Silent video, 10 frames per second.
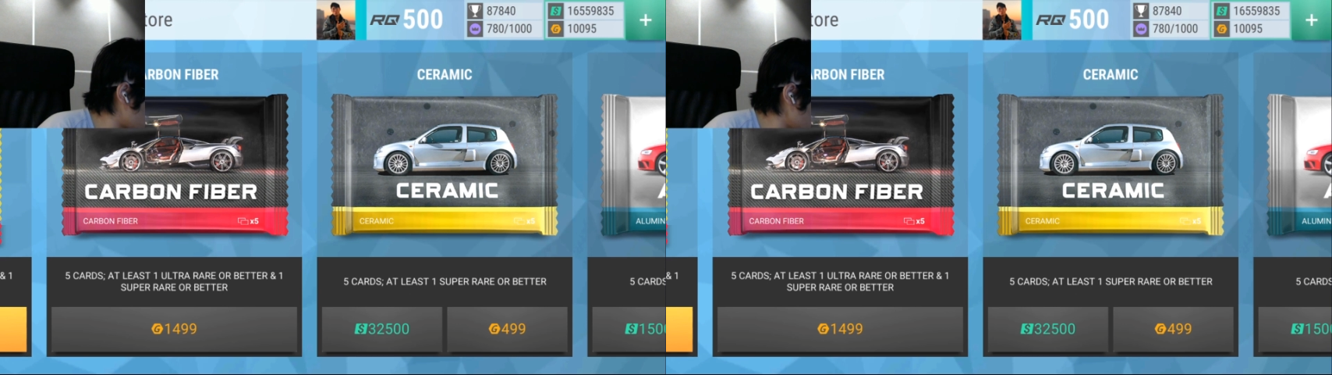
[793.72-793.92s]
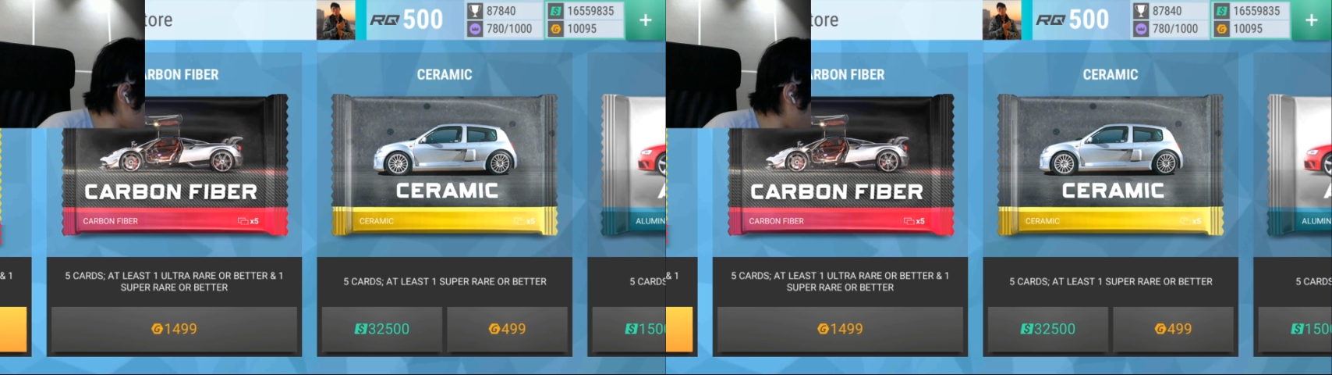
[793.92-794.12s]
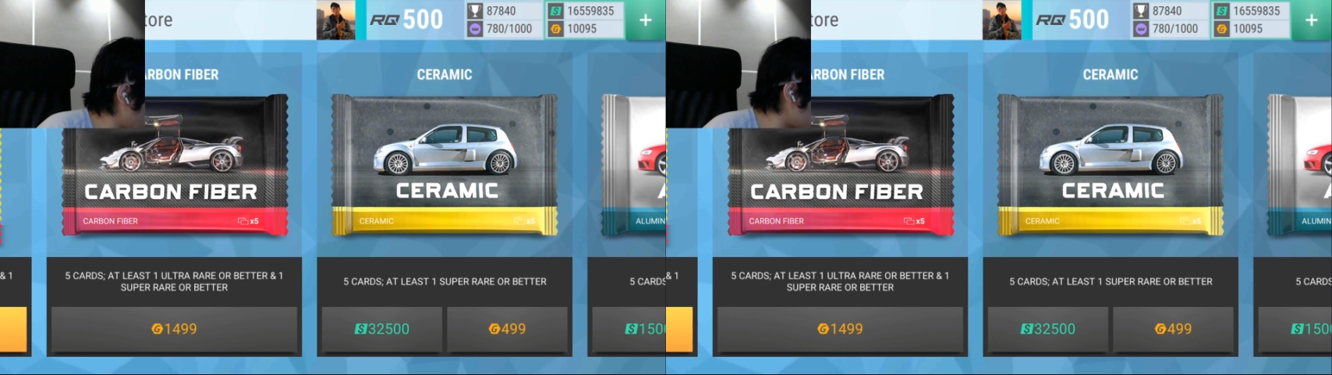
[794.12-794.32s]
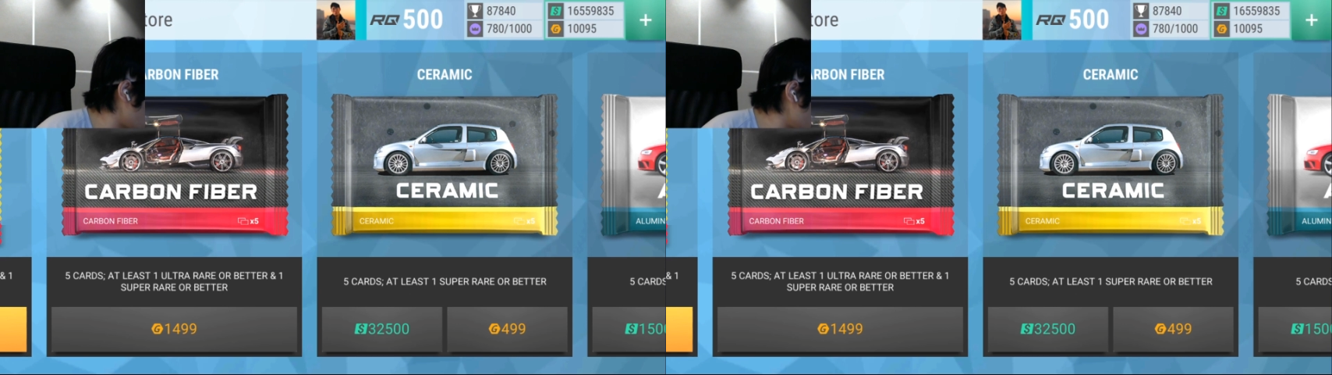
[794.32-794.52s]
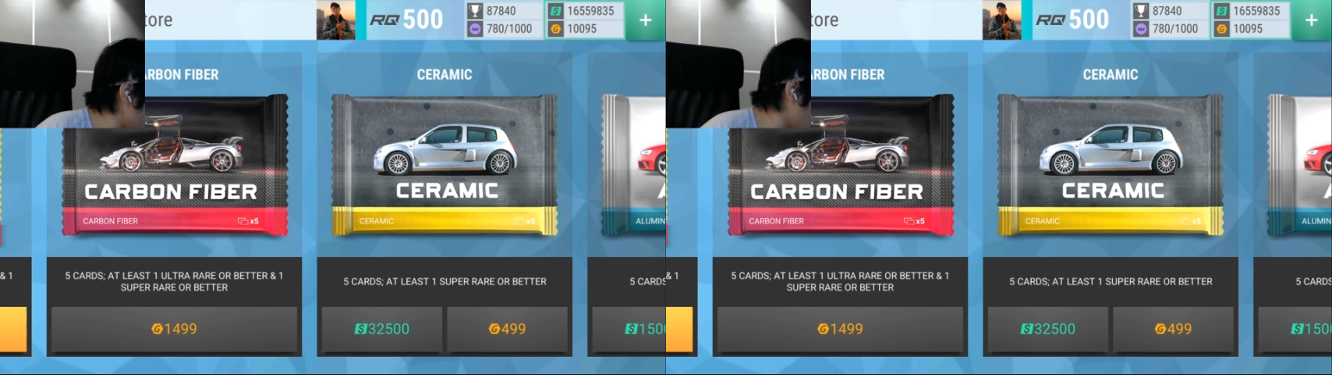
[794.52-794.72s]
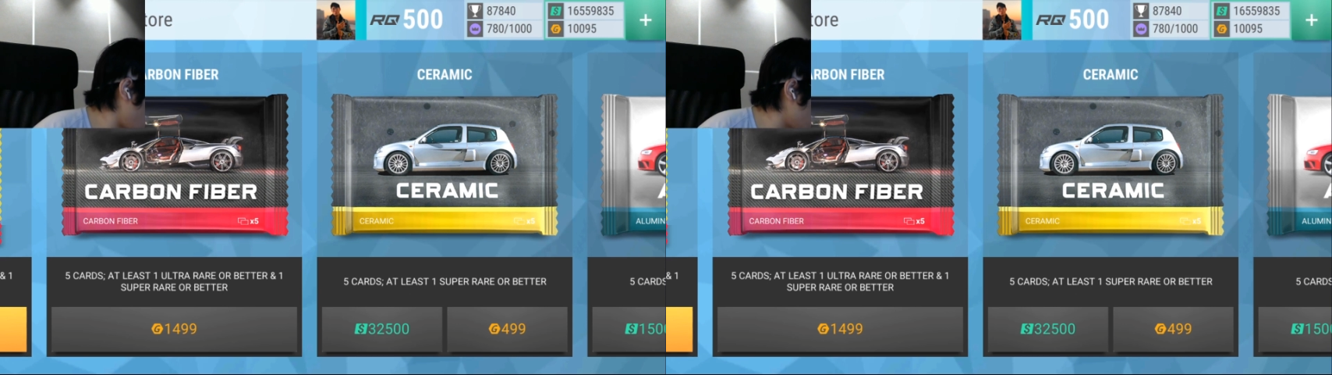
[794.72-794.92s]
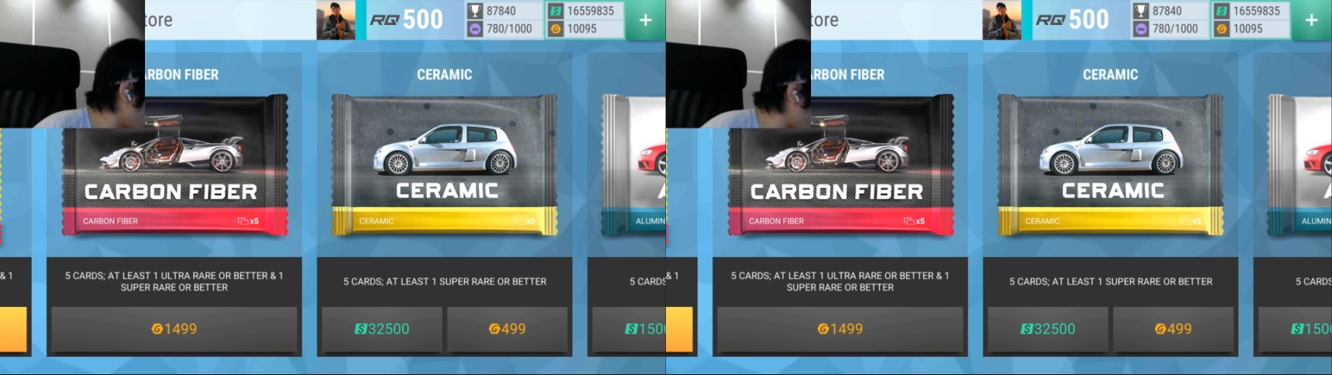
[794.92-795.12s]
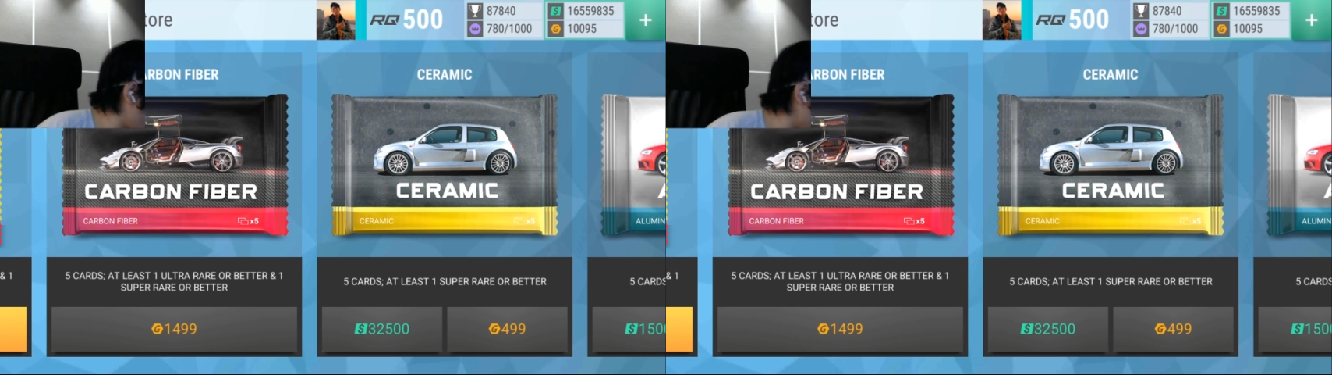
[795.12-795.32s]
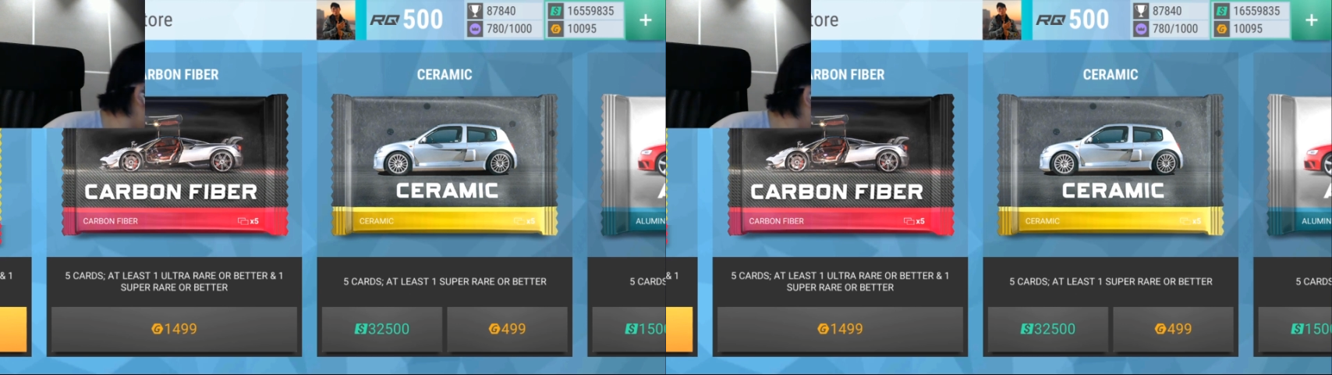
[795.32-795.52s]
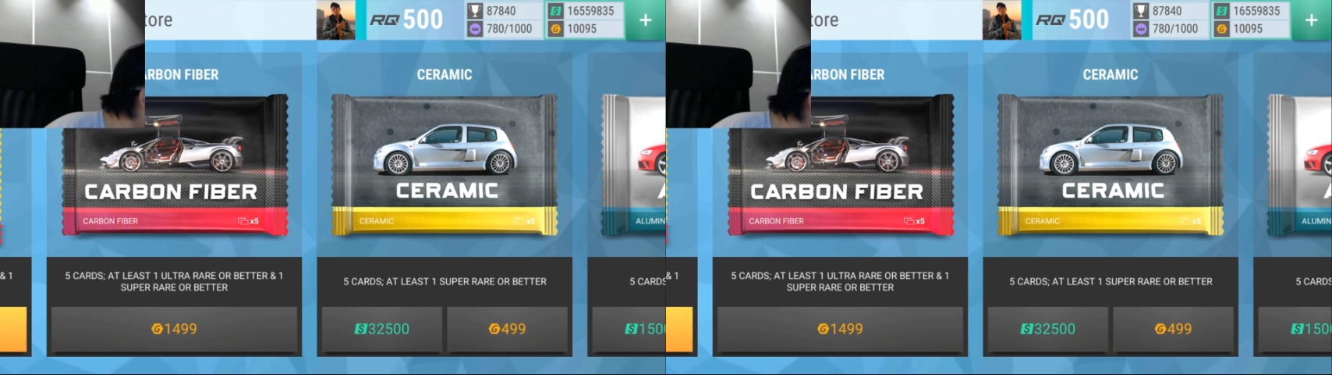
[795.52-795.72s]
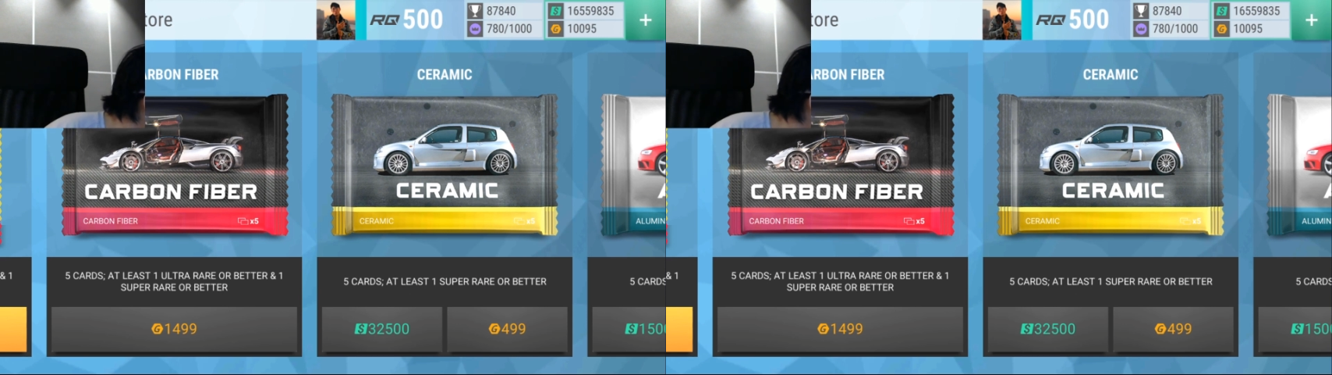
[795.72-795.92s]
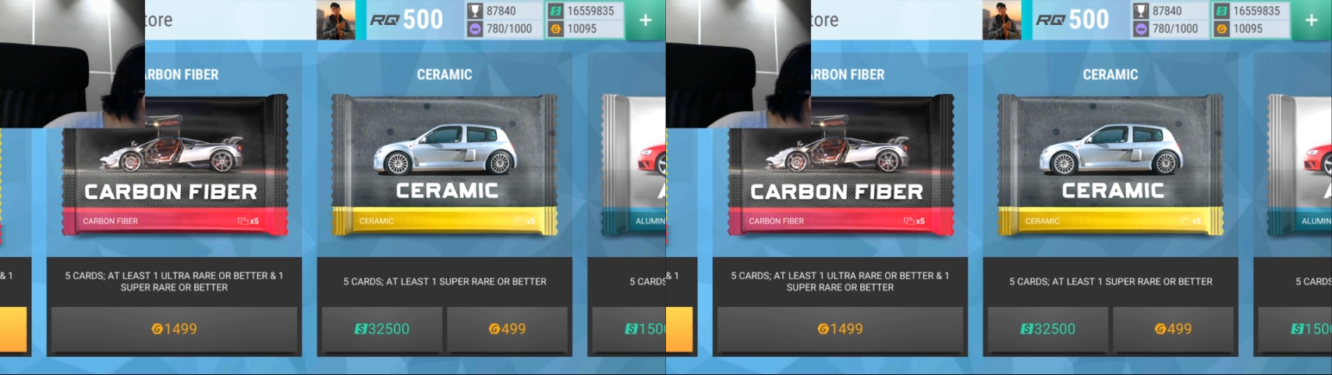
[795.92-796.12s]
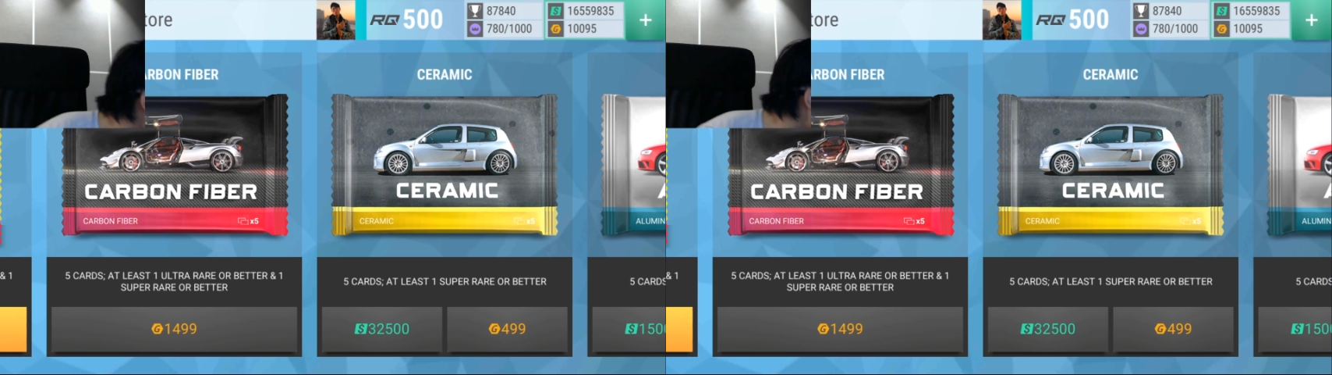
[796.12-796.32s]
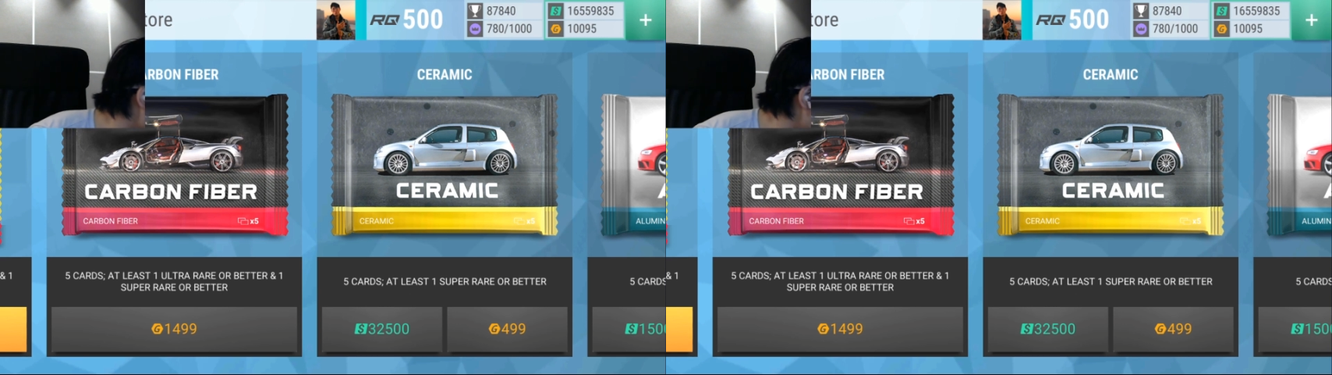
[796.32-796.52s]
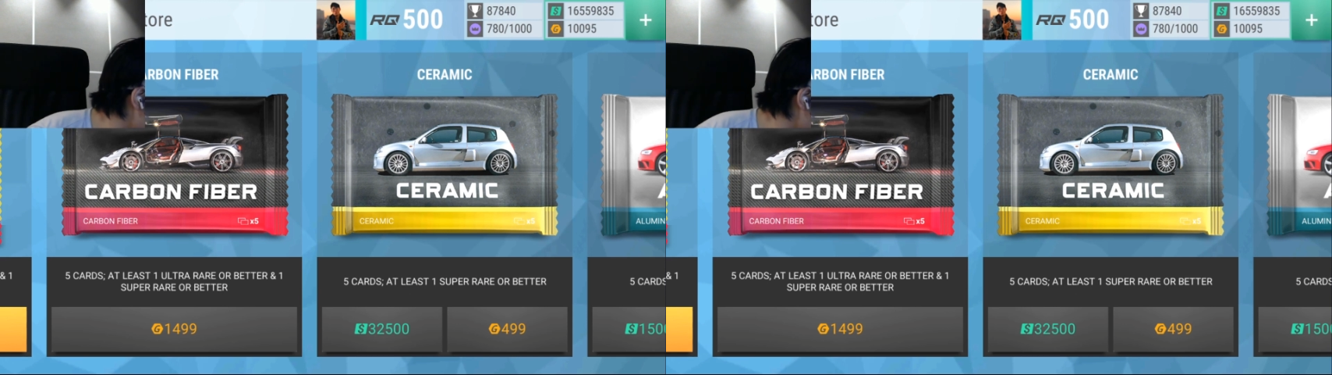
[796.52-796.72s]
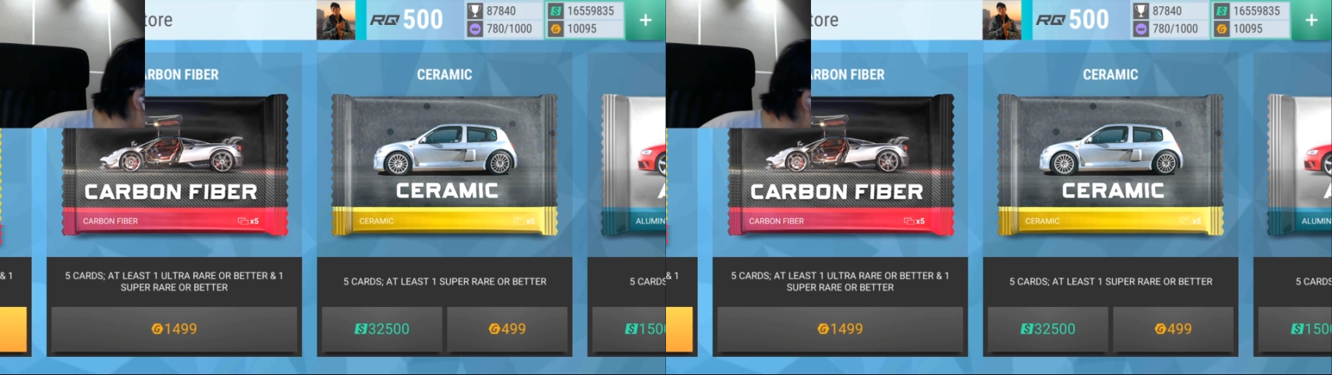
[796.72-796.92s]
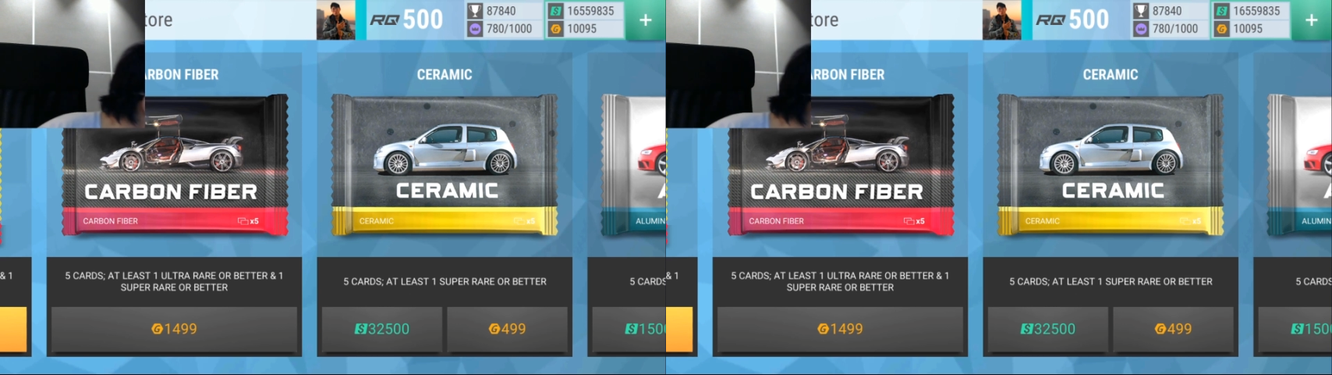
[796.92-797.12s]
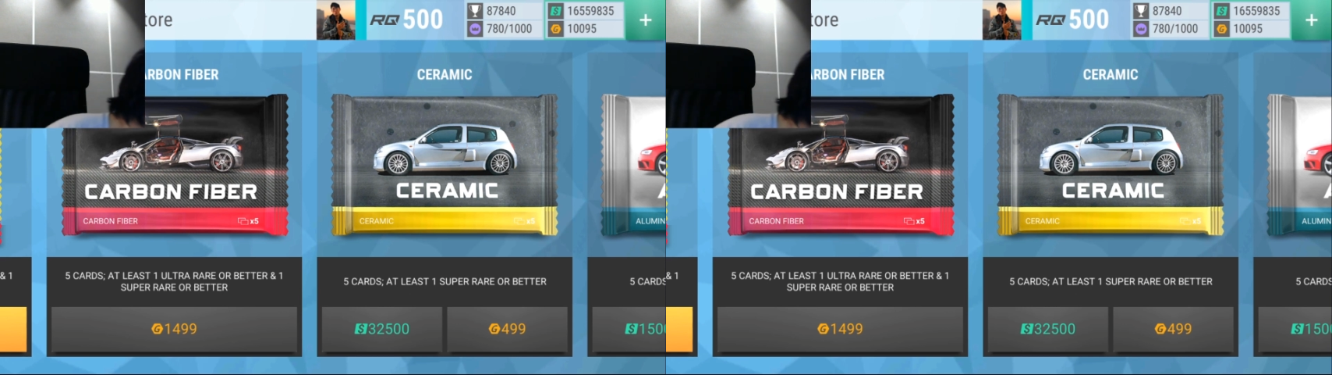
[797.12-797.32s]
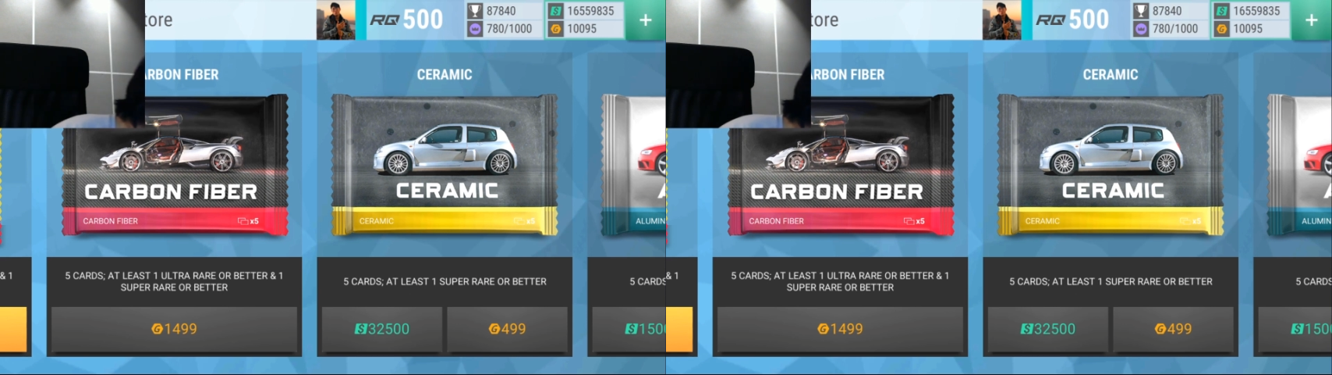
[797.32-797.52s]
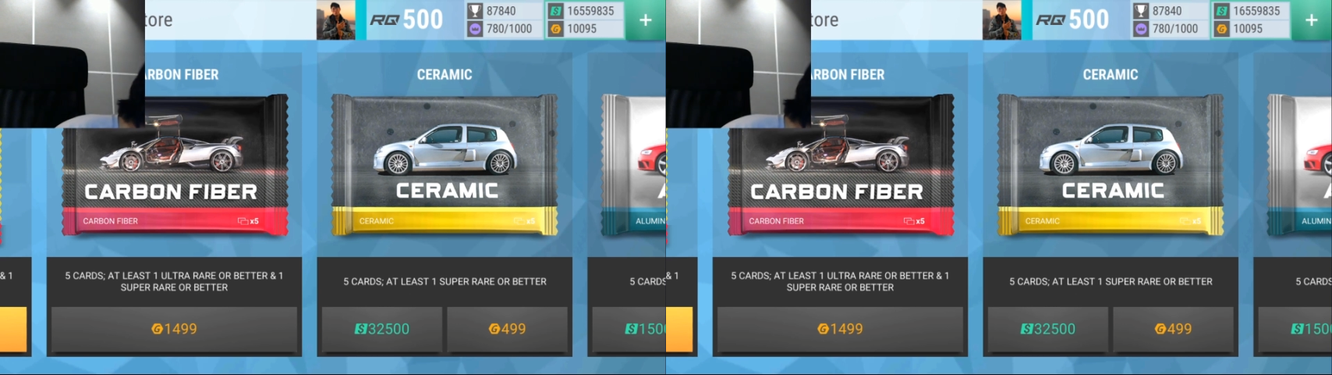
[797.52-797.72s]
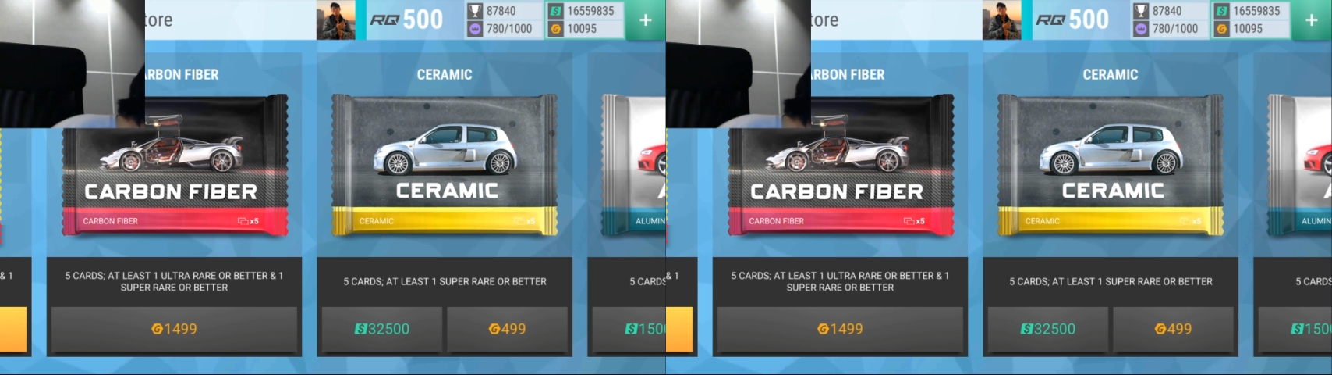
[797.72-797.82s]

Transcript: [unreadable: no face in view]